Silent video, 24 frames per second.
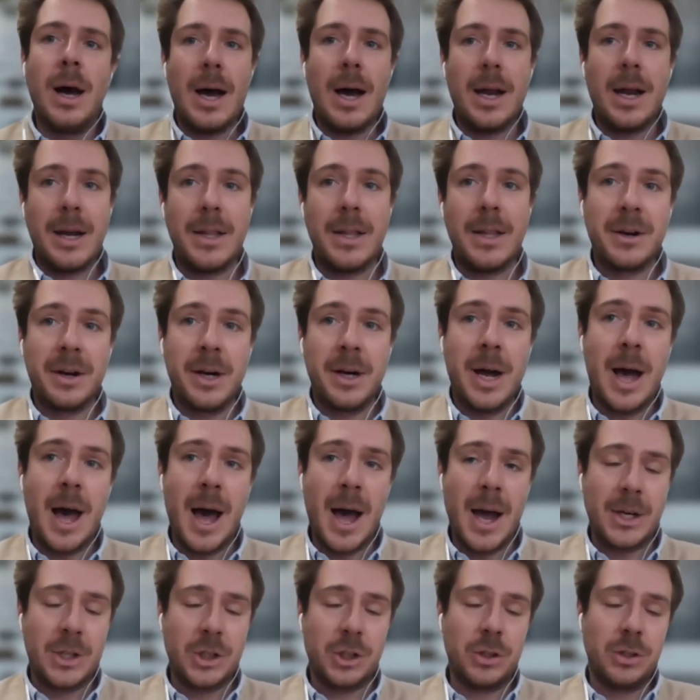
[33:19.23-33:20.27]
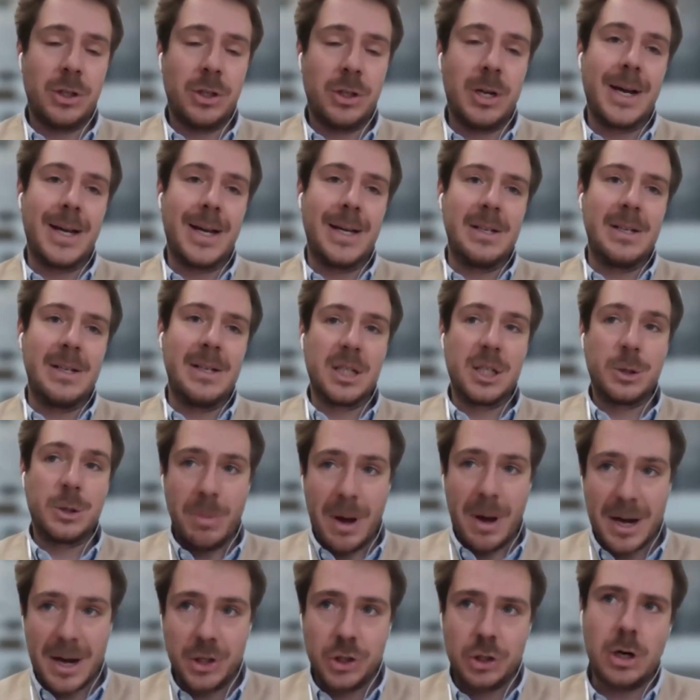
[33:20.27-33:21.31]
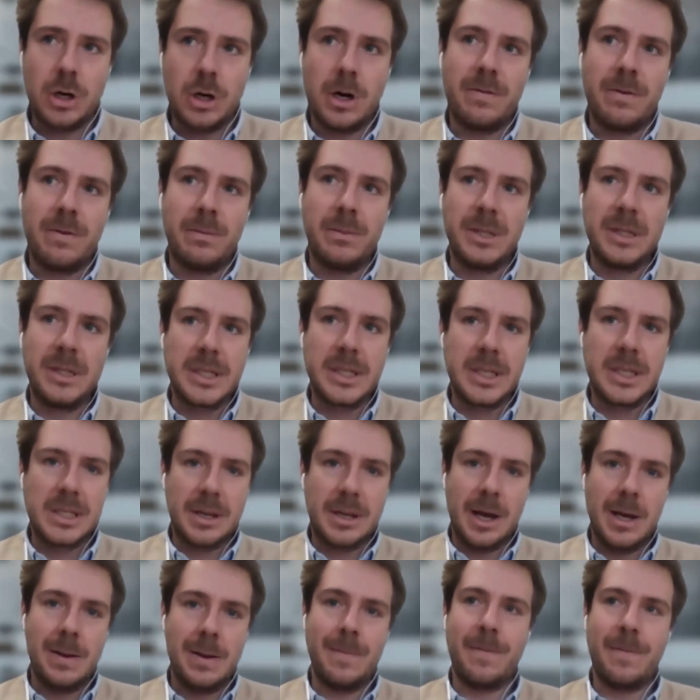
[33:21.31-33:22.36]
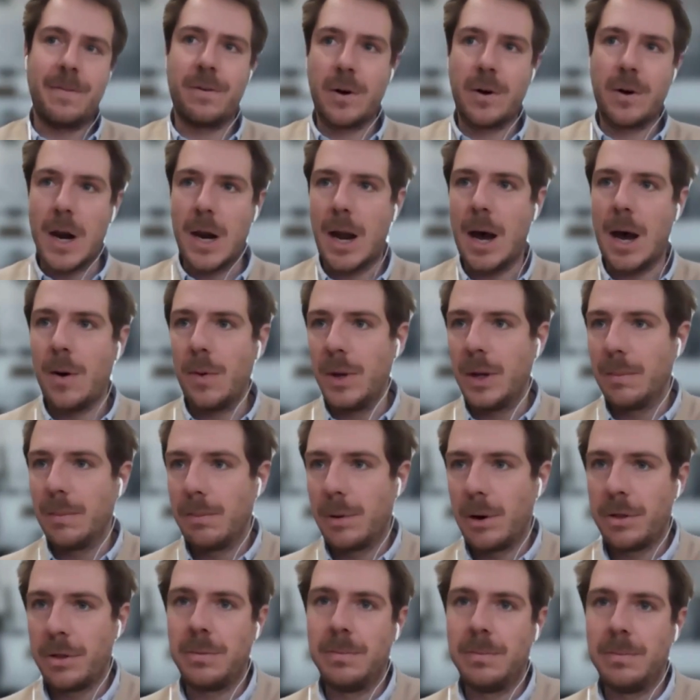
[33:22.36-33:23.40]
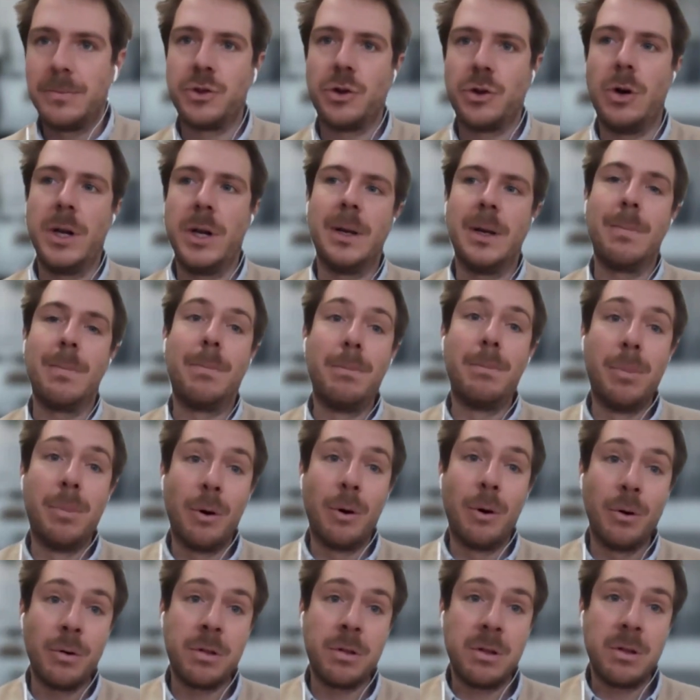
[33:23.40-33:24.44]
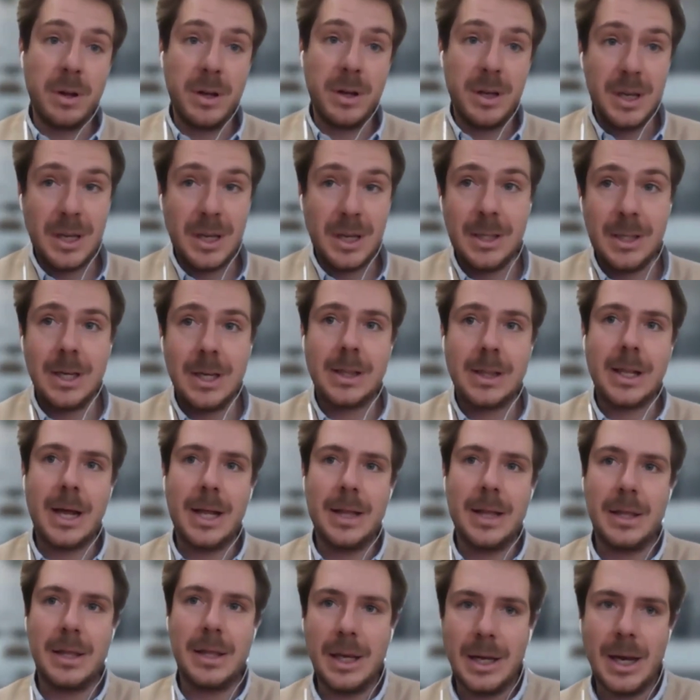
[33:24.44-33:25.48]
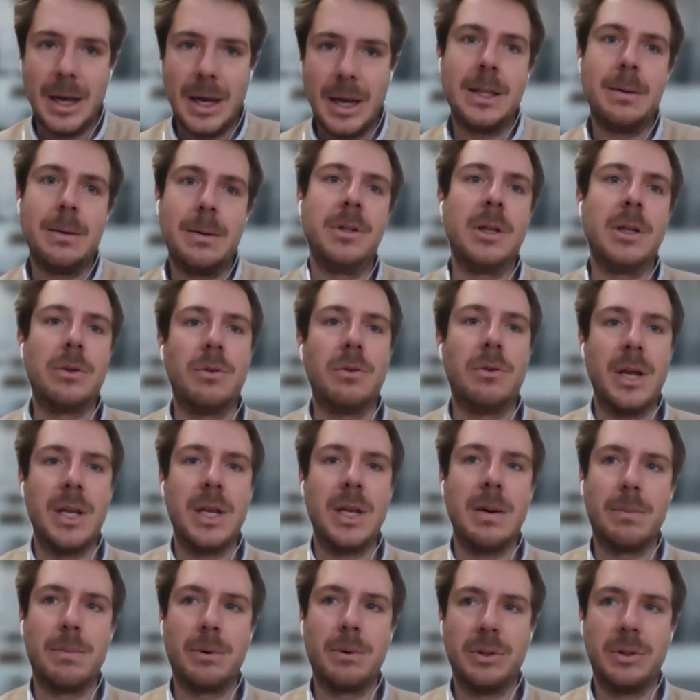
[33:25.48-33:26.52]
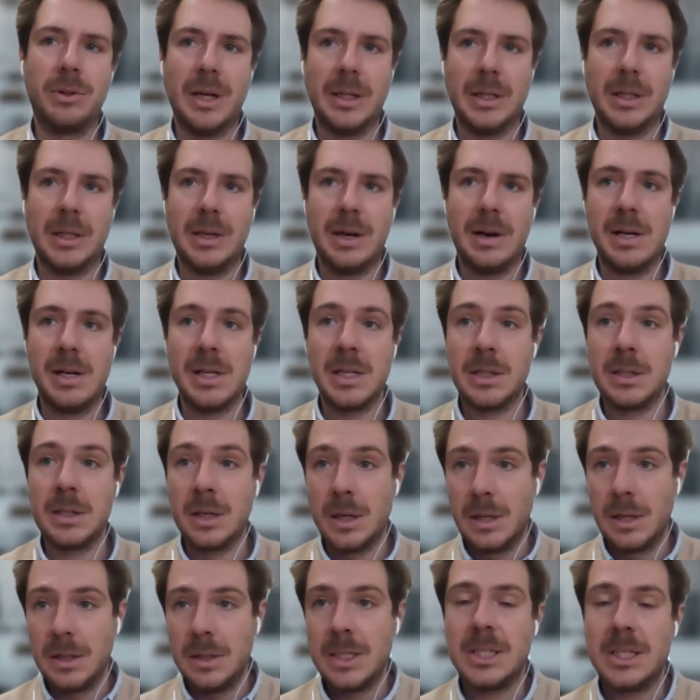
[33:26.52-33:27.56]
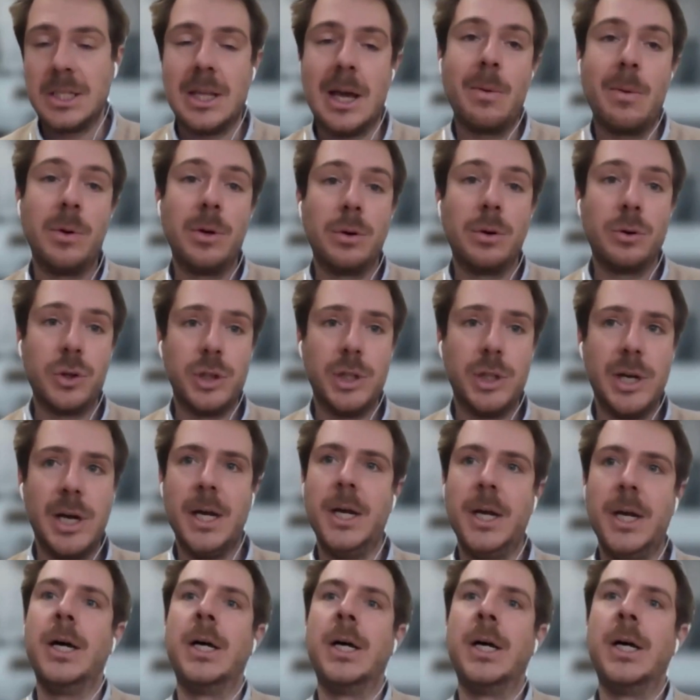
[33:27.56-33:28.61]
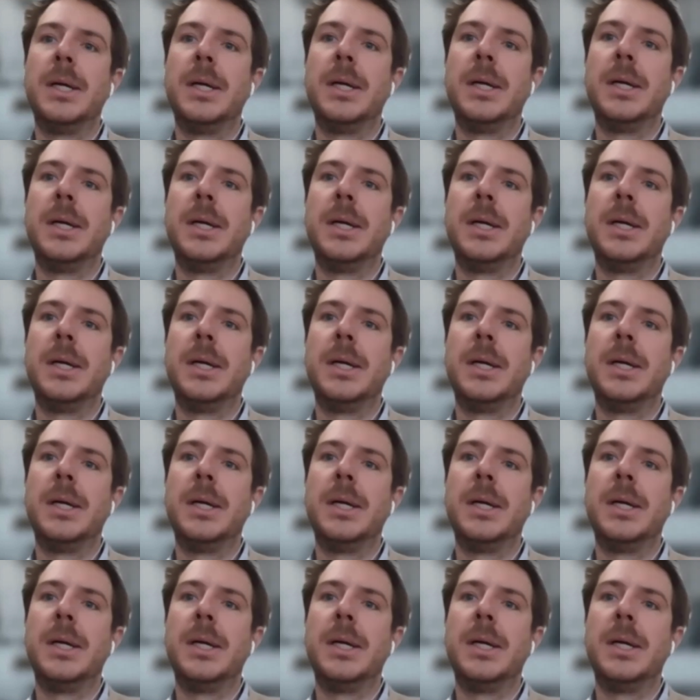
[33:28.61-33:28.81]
Another action against the Spanish government this time for allowing bottom trawling both in the Atlantic and the Mediterranean protected areas, this time with Oceania.